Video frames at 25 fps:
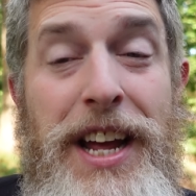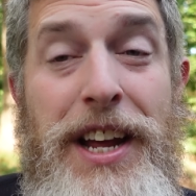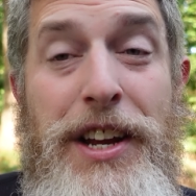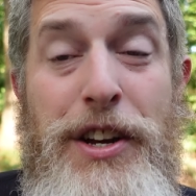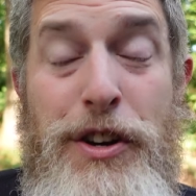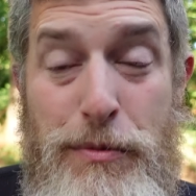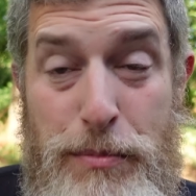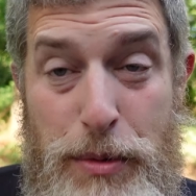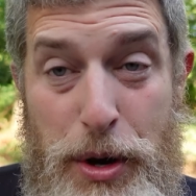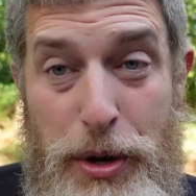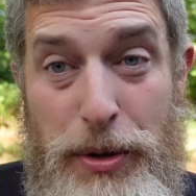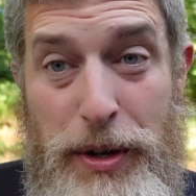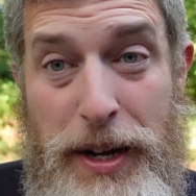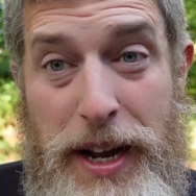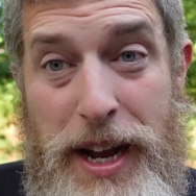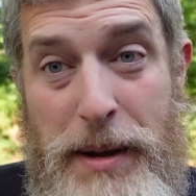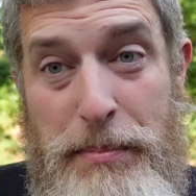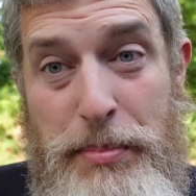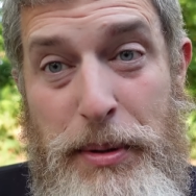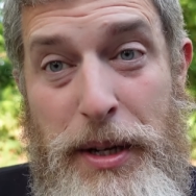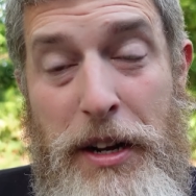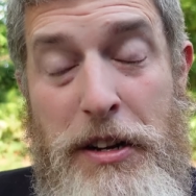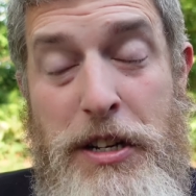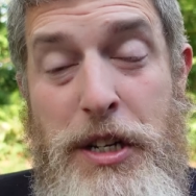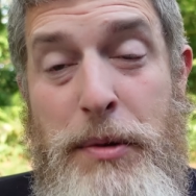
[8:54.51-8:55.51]
your moto
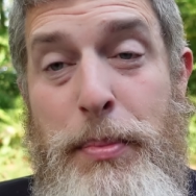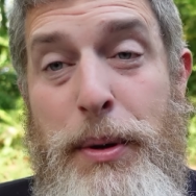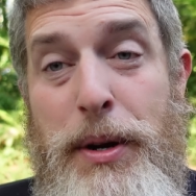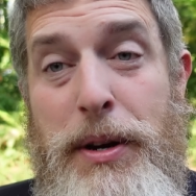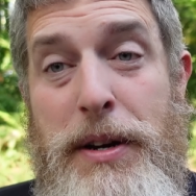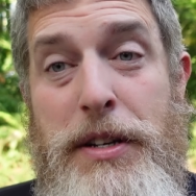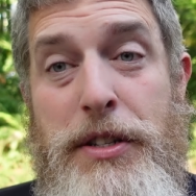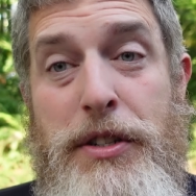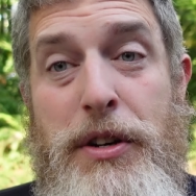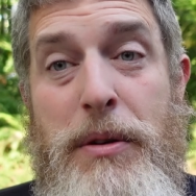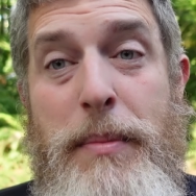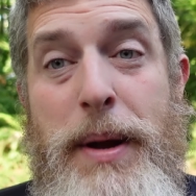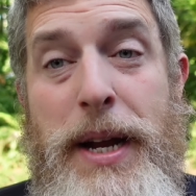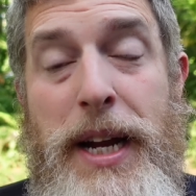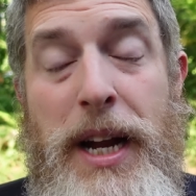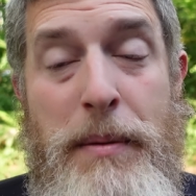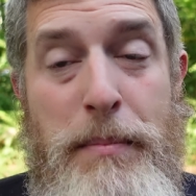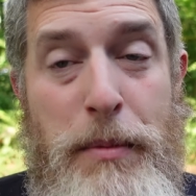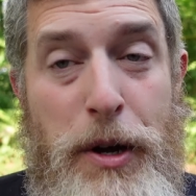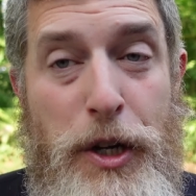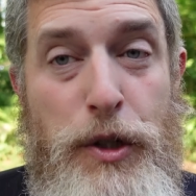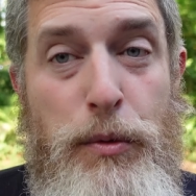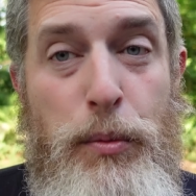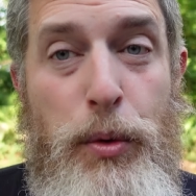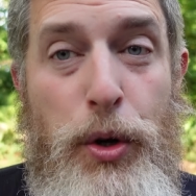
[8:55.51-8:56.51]
camping experience or make it
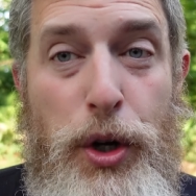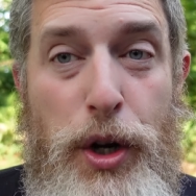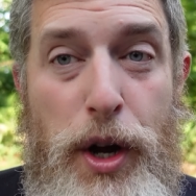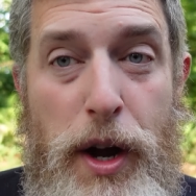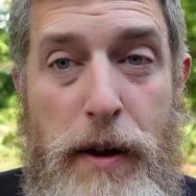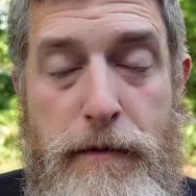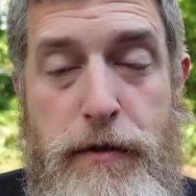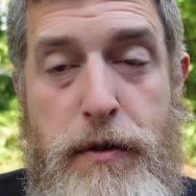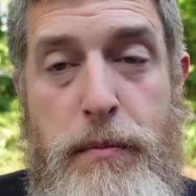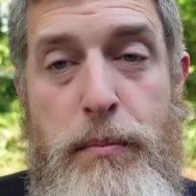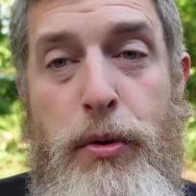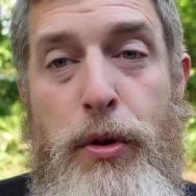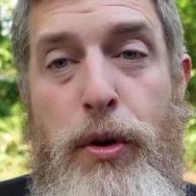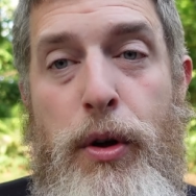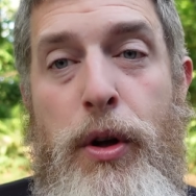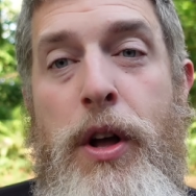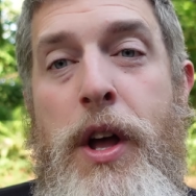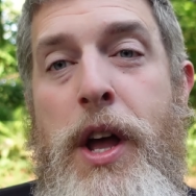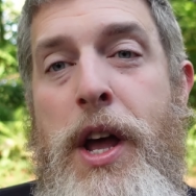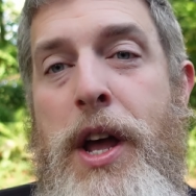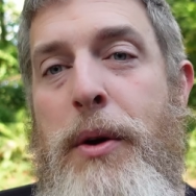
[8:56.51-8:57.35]
much more comfortable